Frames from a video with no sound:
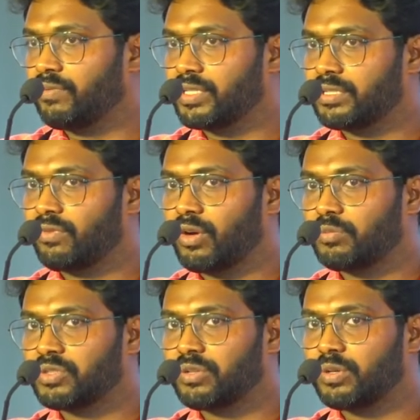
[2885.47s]
which
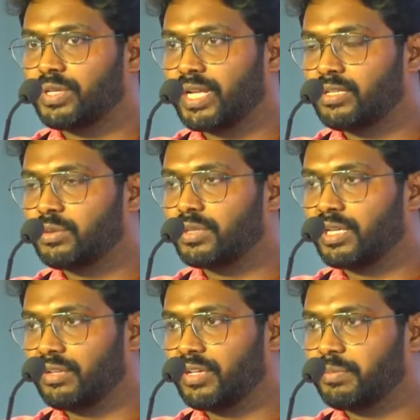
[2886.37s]
forms around 10 to
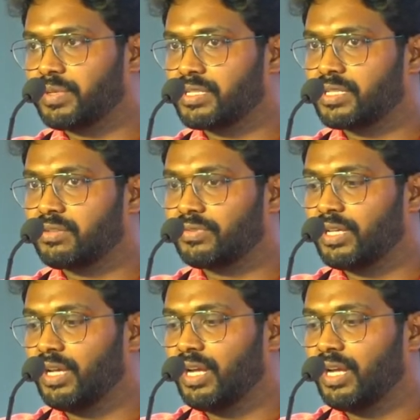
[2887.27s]
35% of the